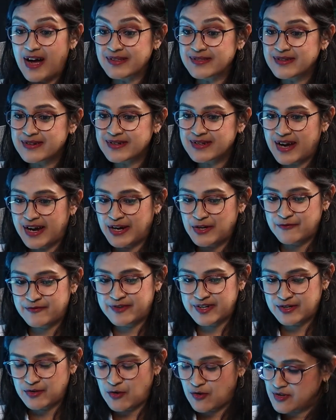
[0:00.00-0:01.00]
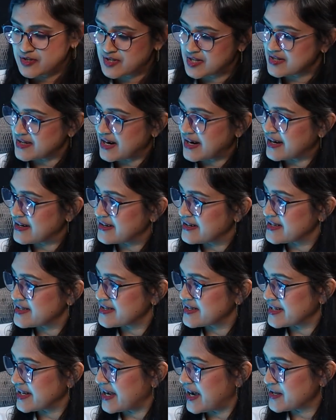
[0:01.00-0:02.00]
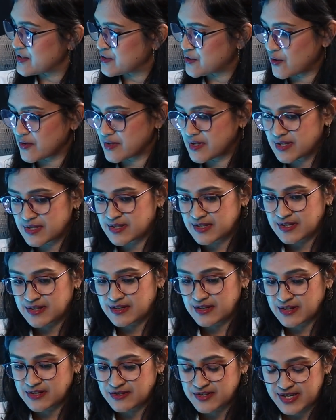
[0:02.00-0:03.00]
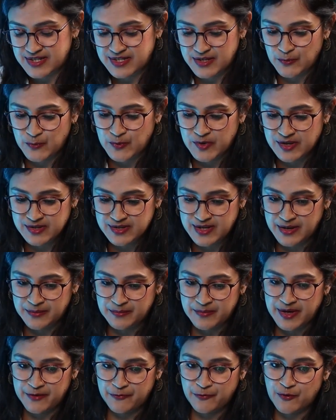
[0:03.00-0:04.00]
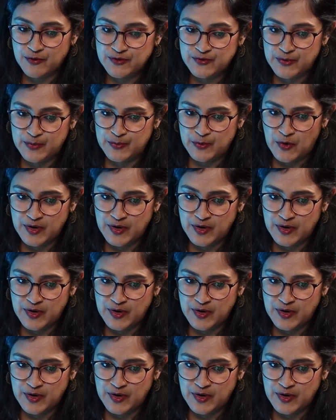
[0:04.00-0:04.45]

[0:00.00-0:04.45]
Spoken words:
other kind of technologies. I recently saw this interesting work done by folks from